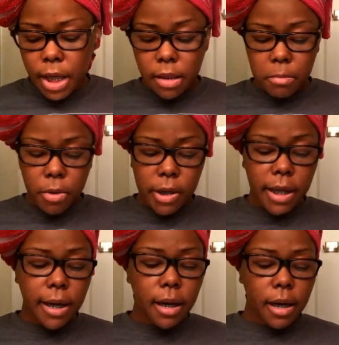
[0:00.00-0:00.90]
In the
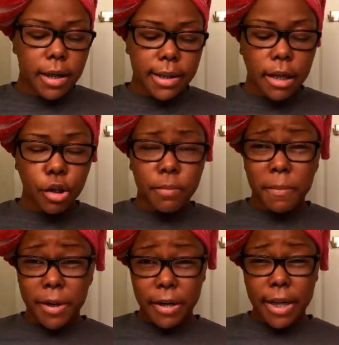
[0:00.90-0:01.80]
morning, because I use my
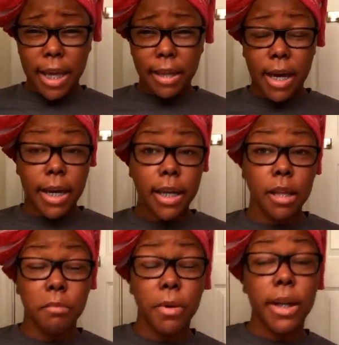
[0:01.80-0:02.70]
Murad at night,
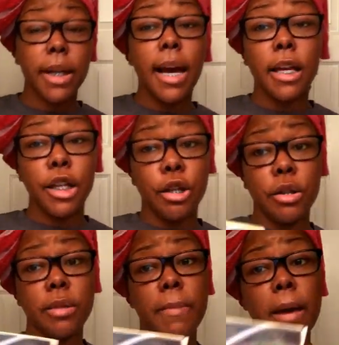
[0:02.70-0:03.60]
in the morning I
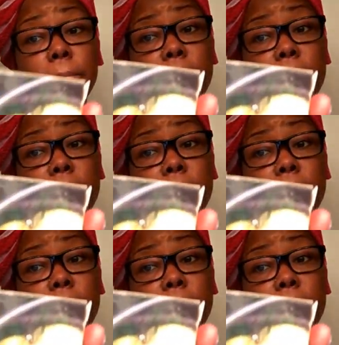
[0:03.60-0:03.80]
use my